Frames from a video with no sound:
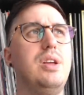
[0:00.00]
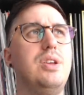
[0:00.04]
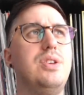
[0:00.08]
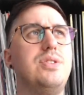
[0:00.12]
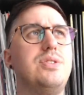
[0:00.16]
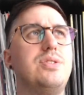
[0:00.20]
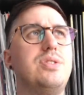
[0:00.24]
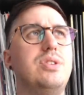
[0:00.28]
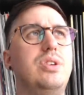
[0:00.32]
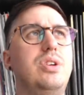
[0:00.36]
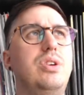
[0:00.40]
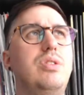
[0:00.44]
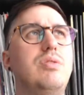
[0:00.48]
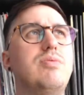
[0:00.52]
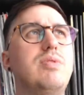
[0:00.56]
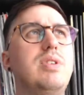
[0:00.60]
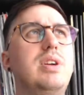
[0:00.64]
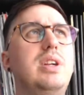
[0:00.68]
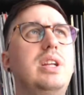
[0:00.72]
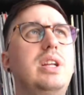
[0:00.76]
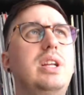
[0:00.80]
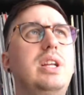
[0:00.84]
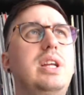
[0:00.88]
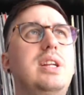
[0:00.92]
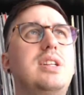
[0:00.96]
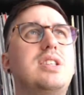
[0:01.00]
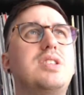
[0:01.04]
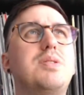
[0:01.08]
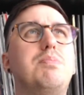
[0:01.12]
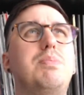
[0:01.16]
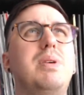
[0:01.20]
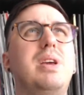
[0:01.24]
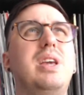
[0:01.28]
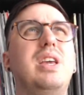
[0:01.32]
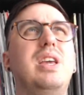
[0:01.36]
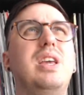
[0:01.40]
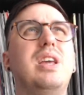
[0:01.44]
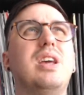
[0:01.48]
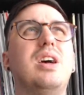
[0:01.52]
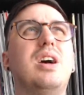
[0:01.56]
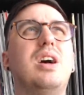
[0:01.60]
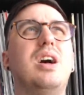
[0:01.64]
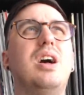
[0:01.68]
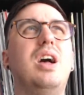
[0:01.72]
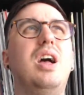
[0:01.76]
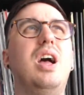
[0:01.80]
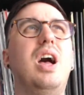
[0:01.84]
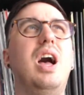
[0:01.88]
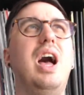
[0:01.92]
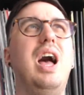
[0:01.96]
So you really need to be,
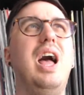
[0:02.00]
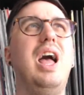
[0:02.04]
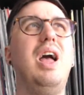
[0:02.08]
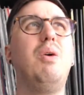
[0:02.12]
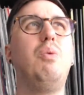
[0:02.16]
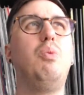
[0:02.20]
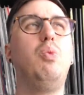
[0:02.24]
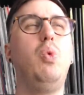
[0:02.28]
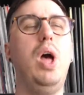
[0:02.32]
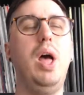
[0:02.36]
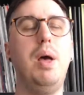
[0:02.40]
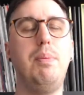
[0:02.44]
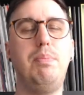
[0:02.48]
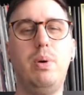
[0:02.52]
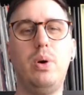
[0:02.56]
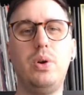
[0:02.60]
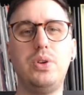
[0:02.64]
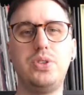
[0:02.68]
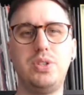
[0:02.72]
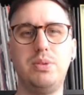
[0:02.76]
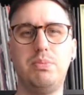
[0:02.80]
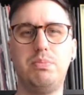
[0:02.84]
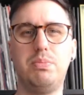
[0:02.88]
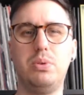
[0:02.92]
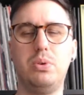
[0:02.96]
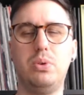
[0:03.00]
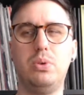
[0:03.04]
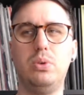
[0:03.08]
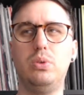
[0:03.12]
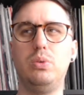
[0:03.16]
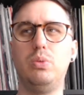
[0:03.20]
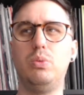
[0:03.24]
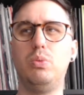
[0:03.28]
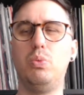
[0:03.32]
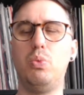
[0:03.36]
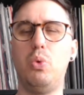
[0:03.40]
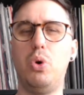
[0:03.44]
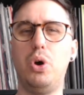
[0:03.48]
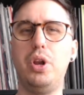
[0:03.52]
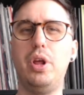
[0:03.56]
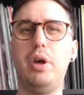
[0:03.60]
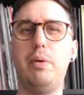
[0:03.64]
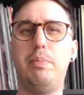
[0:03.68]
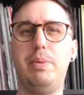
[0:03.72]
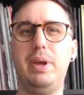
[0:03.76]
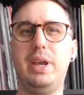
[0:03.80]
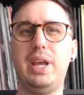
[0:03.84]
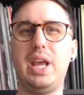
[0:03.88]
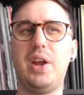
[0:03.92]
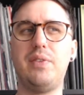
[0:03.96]
where possible,
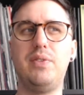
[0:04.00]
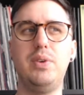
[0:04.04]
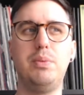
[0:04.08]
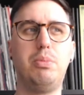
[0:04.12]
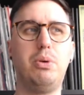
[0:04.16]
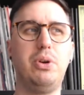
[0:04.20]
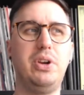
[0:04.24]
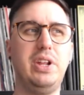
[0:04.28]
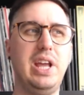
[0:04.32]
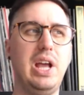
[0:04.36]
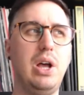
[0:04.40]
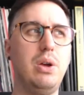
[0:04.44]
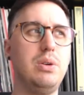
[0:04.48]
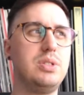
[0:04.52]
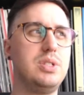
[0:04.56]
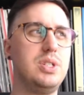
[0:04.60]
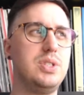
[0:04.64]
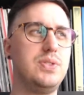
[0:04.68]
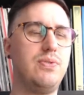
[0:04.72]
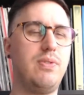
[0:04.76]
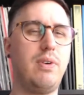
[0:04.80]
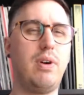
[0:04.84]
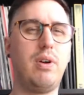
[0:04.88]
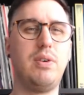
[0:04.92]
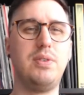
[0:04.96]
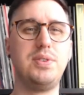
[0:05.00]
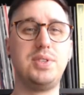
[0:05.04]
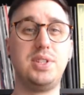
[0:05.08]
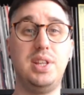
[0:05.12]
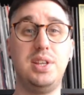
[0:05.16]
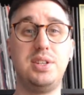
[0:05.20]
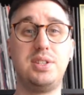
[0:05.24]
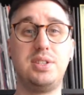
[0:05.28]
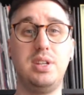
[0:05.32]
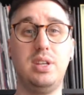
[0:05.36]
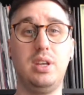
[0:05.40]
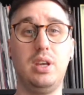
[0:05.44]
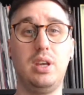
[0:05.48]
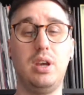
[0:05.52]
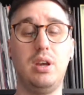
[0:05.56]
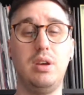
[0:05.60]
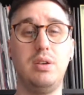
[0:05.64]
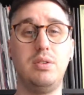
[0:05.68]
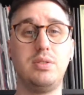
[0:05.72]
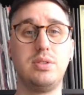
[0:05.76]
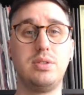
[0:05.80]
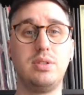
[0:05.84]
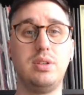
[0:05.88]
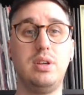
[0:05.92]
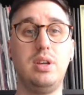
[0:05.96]
one-upping everybody else as far as listening
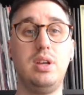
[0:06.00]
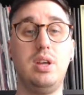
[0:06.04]
goes.